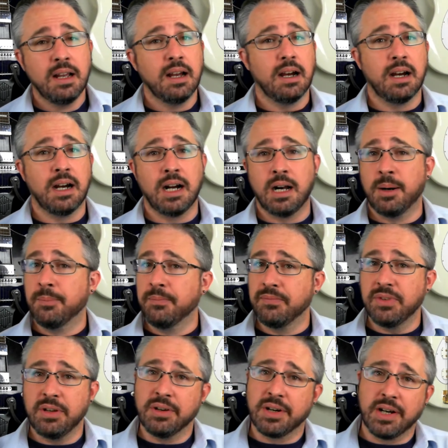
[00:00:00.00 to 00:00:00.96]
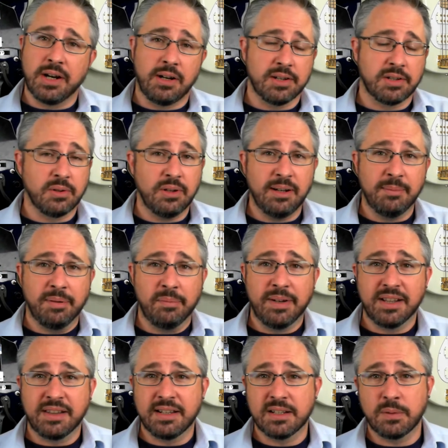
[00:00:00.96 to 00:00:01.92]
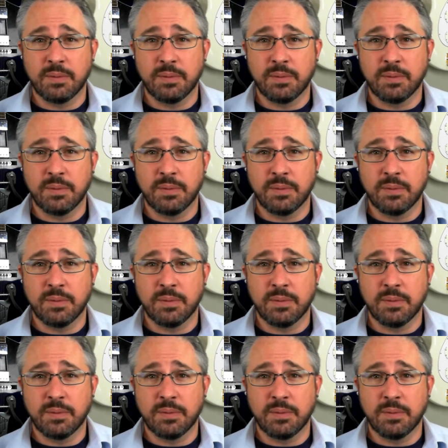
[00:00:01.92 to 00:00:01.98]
You can also implement this